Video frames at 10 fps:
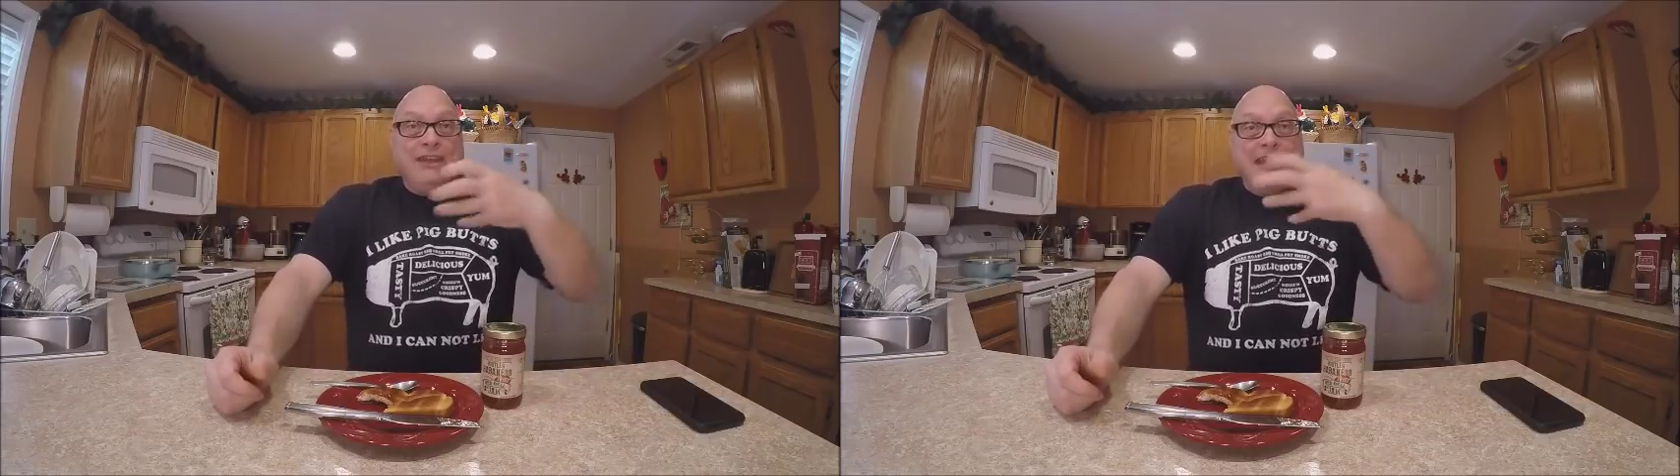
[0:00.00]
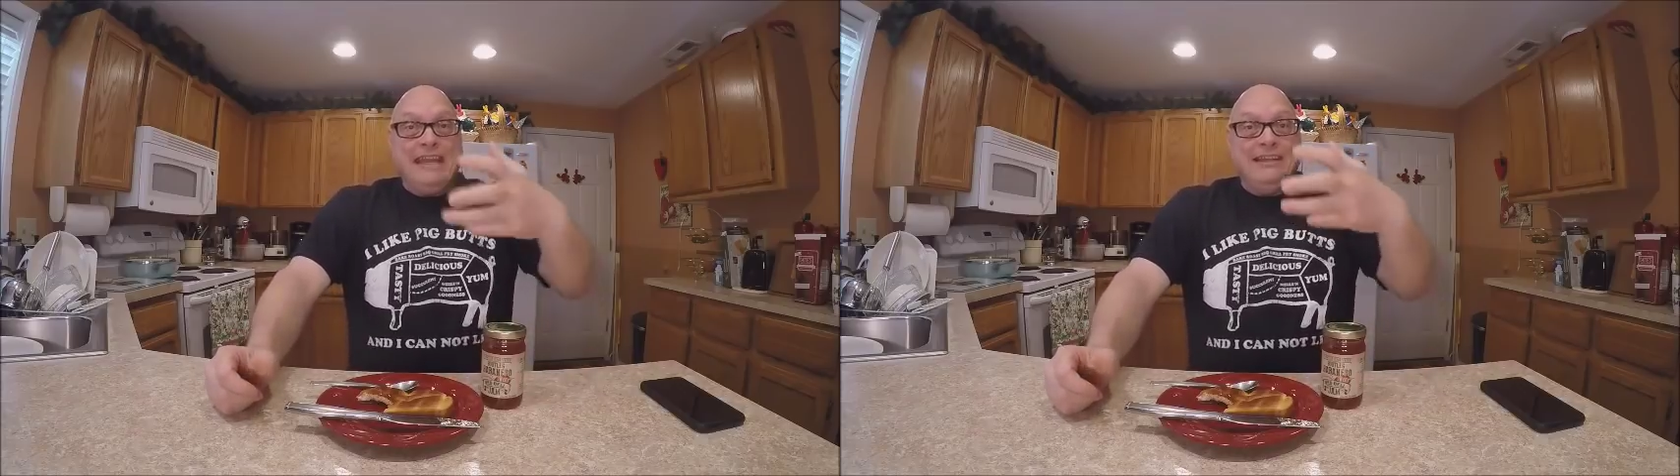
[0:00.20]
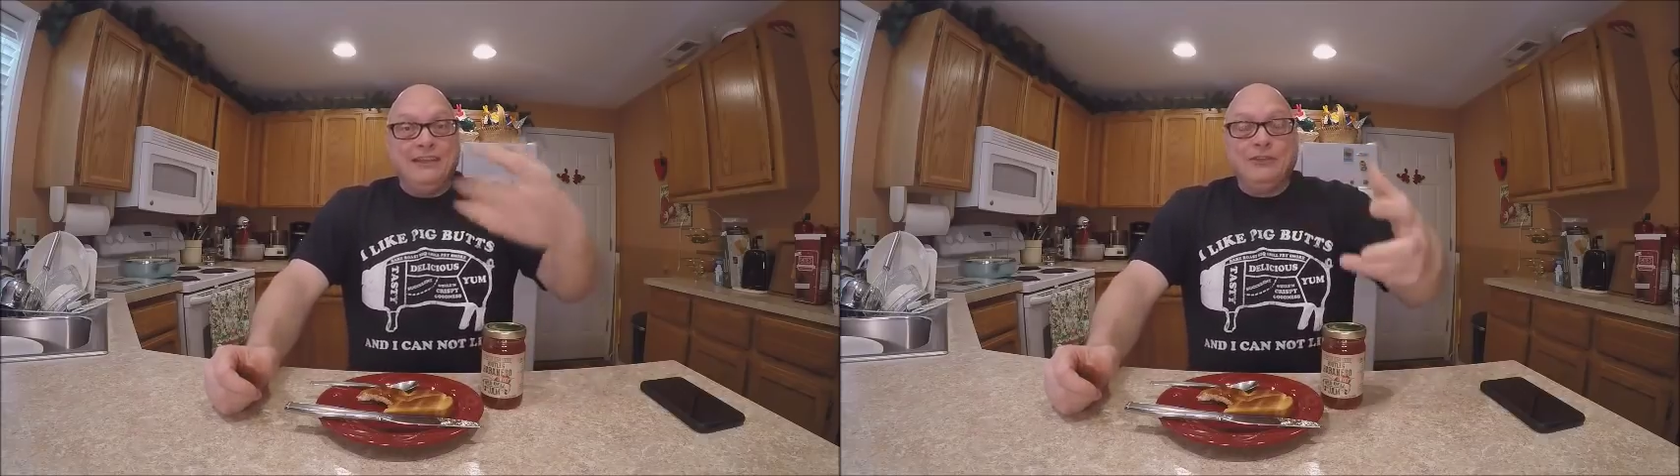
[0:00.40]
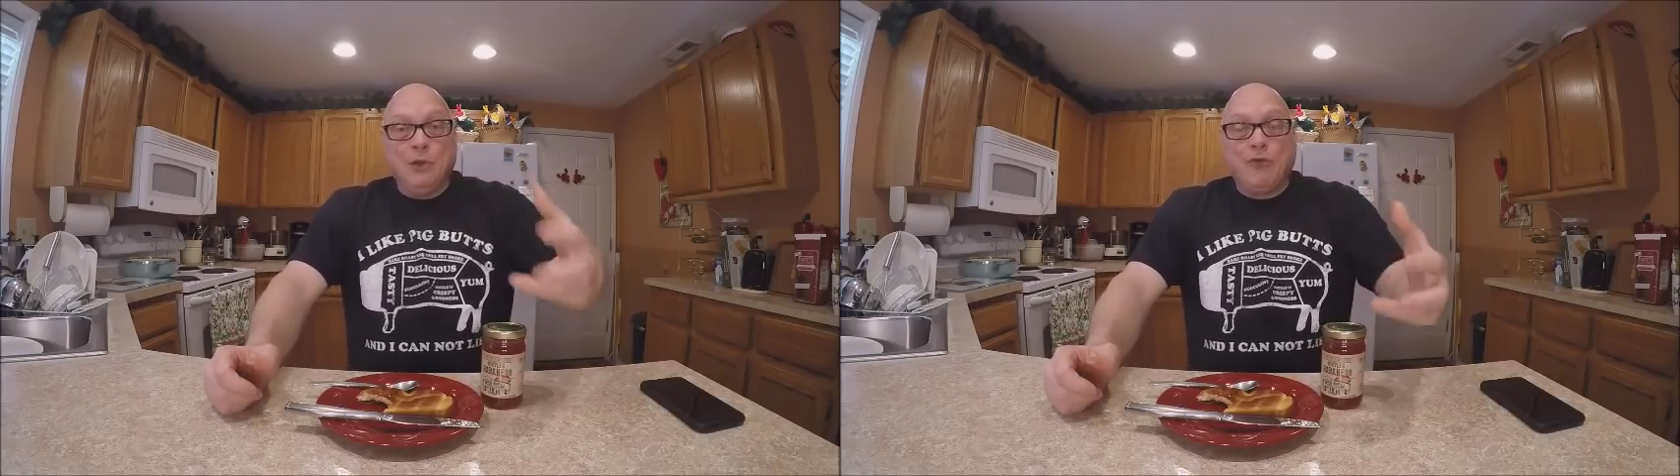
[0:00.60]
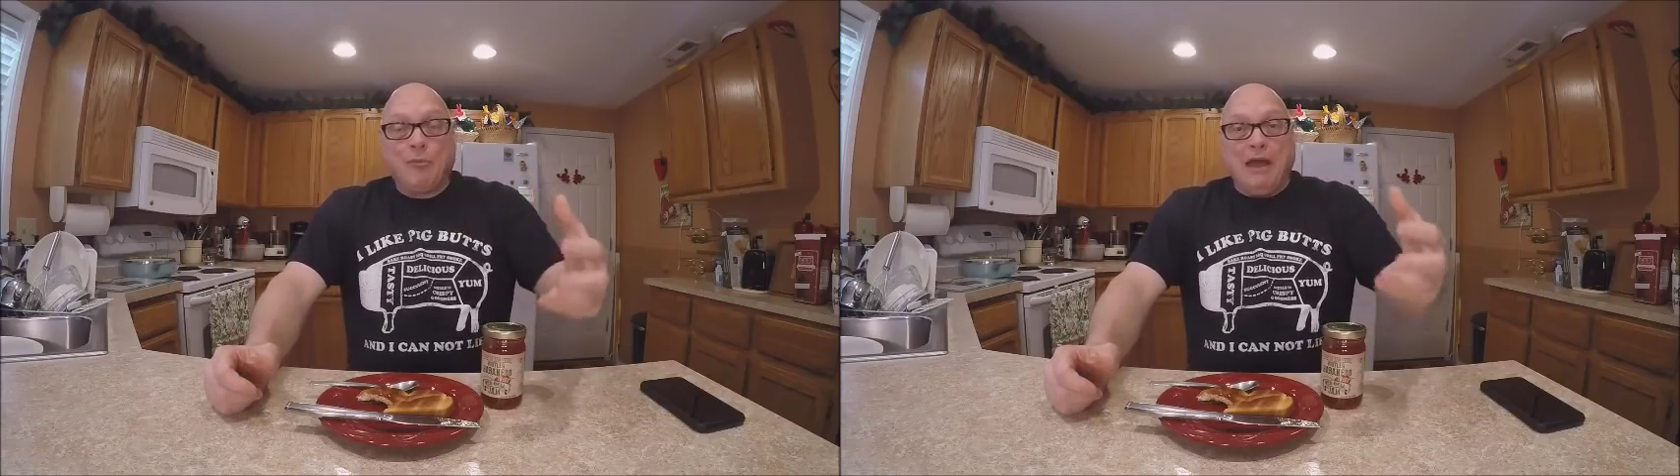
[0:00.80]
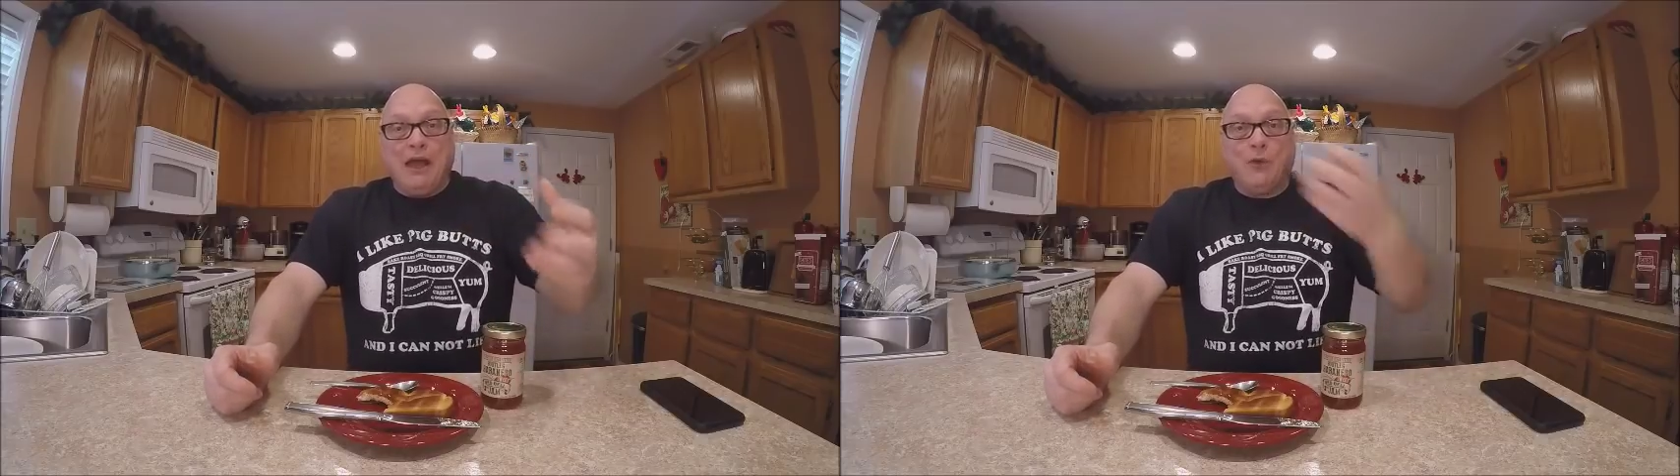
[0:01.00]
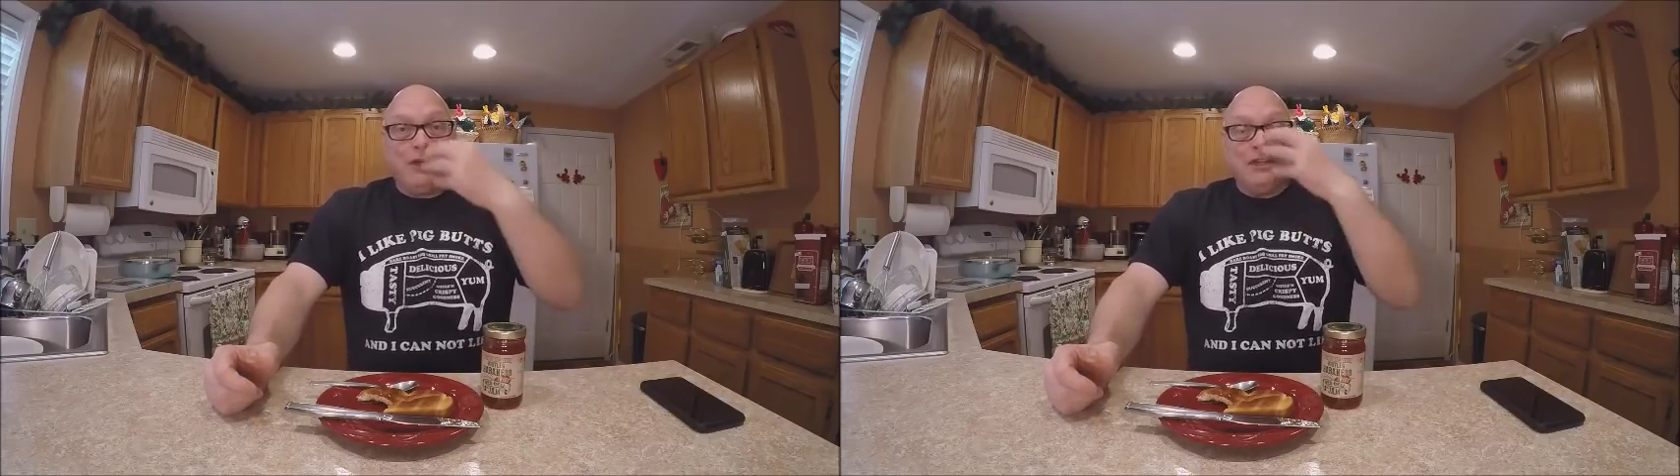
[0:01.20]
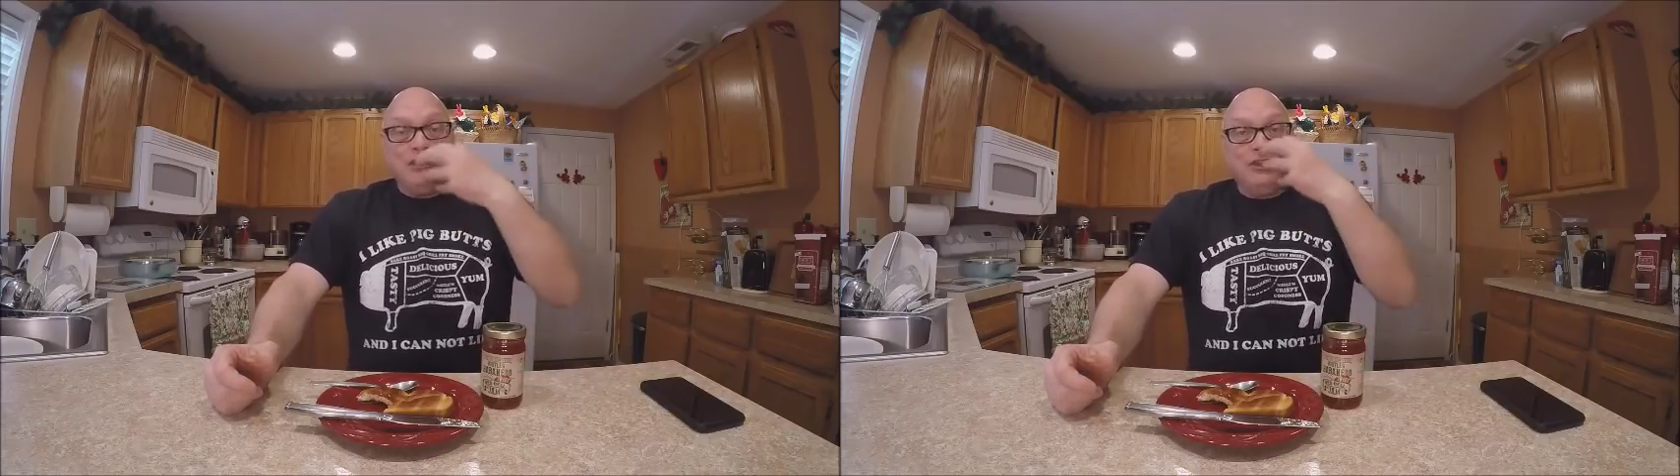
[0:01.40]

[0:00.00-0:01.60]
the heat doesn't overpower it.